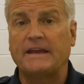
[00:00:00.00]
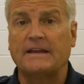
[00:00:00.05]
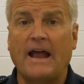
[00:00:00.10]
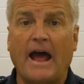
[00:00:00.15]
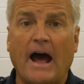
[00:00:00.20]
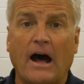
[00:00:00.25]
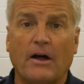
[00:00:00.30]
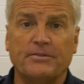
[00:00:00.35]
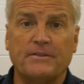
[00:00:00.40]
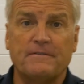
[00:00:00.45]
it
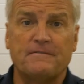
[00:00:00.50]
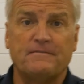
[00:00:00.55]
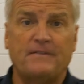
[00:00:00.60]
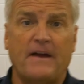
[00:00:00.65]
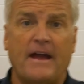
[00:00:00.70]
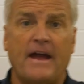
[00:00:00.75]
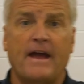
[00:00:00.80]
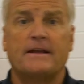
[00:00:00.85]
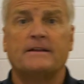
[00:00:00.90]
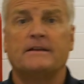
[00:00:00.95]
out the
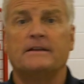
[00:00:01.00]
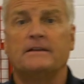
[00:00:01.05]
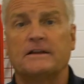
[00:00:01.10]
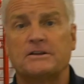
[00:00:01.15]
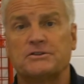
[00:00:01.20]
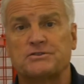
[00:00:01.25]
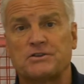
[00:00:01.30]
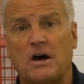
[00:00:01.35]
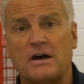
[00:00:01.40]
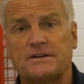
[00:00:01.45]
fan and
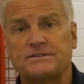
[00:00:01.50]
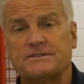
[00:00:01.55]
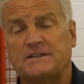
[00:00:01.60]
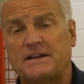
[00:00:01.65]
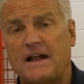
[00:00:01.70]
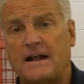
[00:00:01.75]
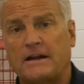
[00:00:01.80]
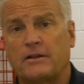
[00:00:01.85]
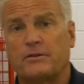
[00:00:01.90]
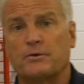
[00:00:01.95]
exhaust
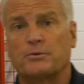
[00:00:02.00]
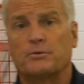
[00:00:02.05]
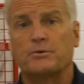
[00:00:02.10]
it out of the